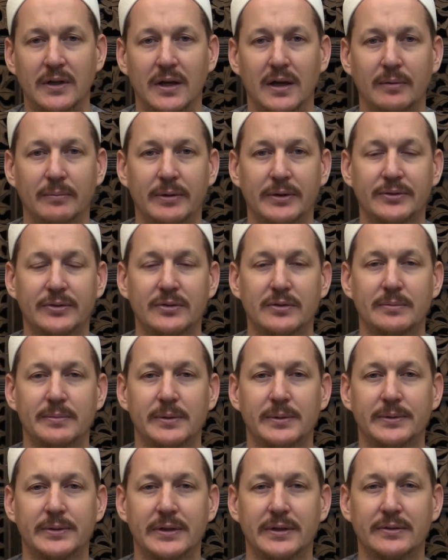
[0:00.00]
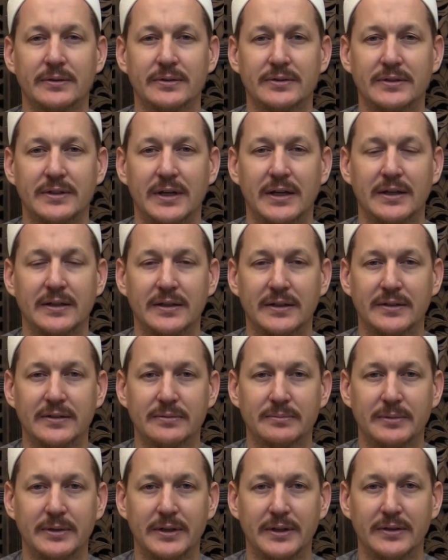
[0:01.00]
and bless us to be able to understand its
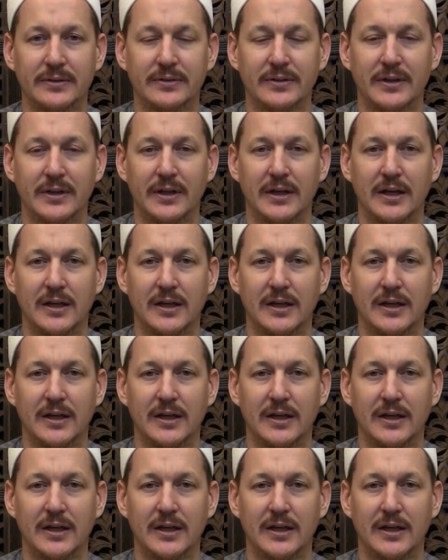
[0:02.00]
meanings